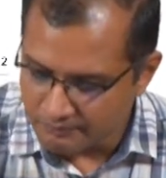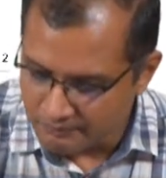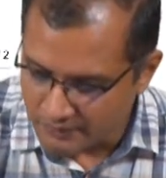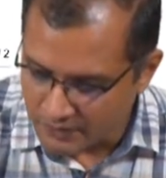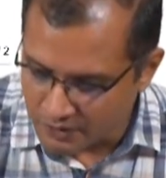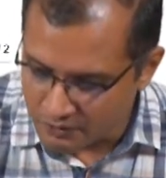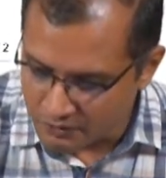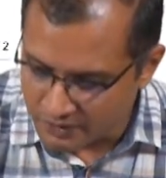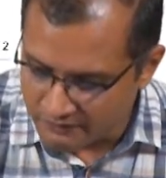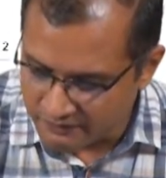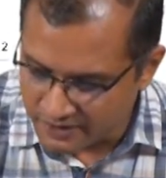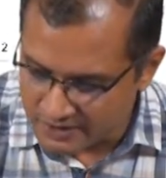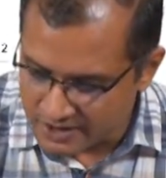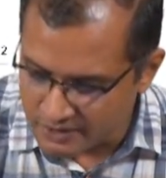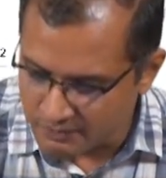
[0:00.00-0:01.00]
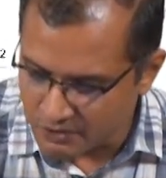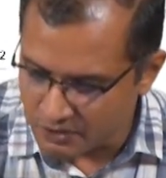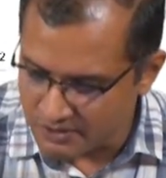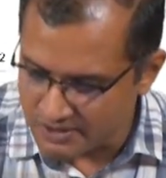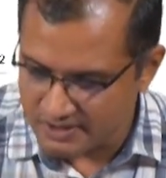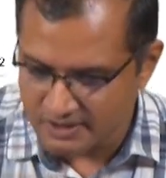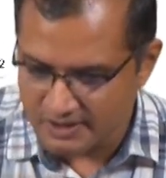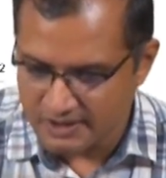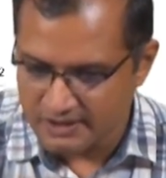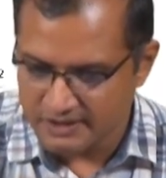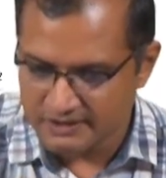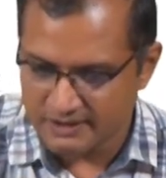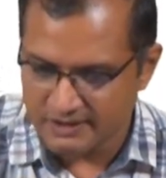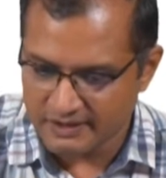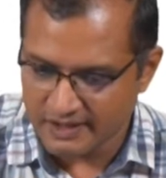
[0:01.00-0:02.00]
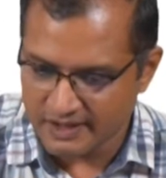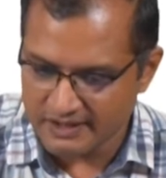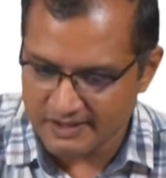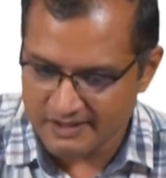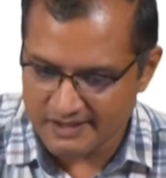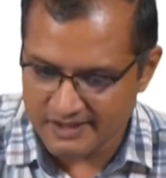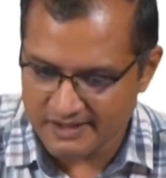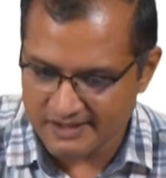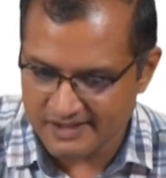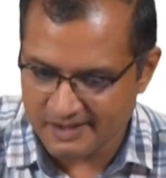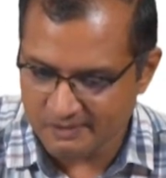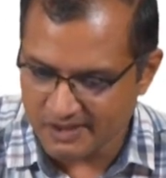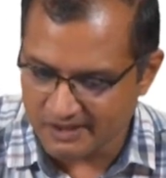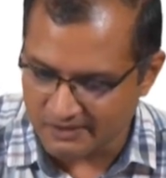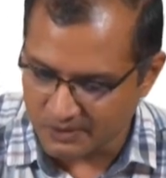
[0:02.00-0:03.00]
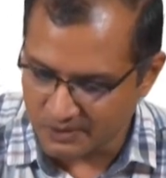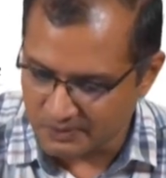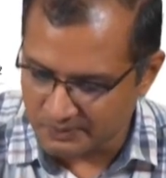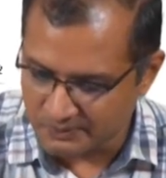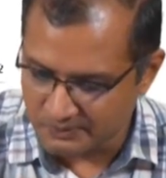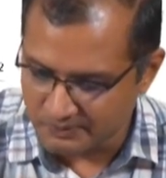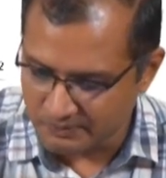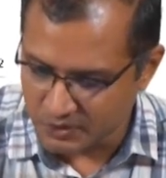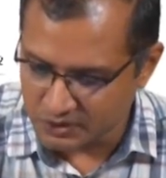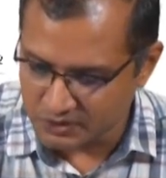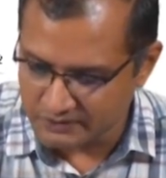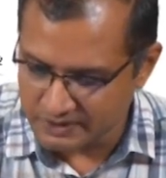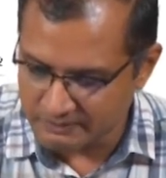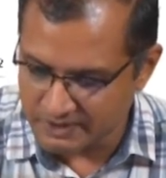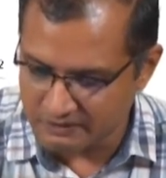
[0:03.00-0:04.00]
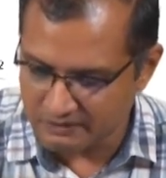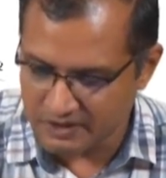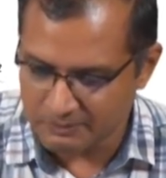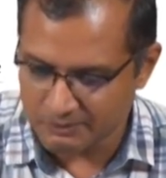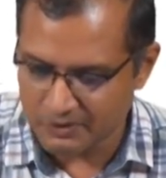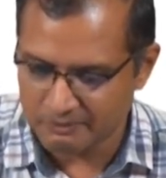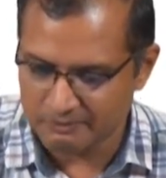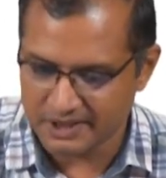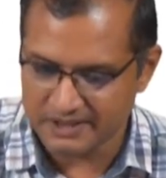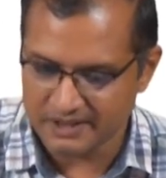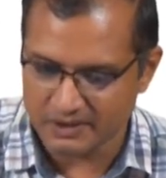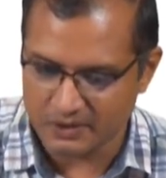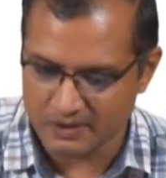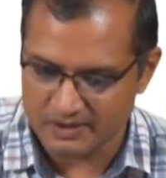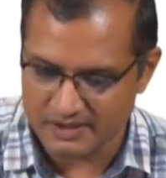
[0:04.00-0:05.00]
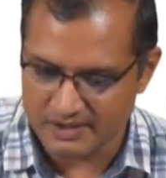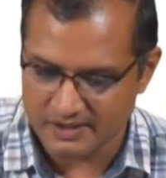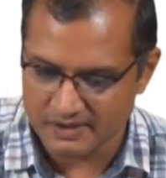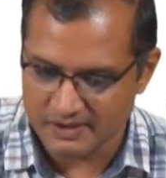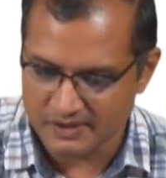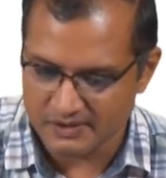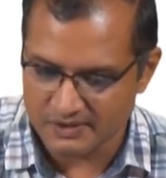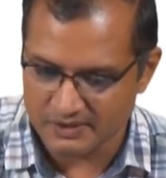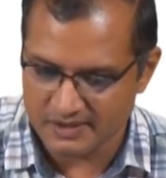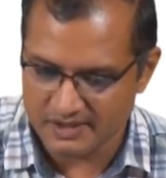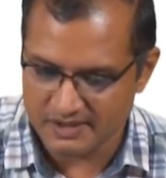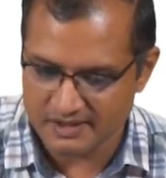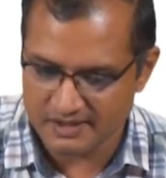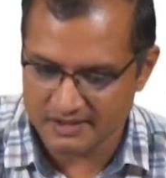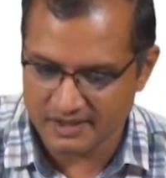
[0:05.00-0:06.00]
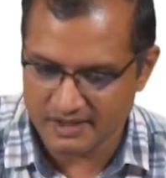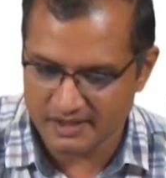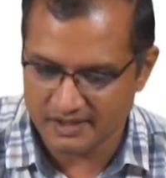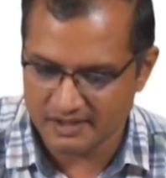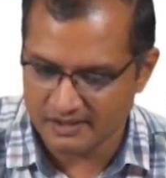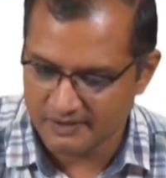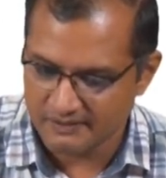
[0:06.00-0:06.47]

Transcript: how to differentiate, because the right hand side is similar, no, both of them are 1 upon beta ln Z. So, this is the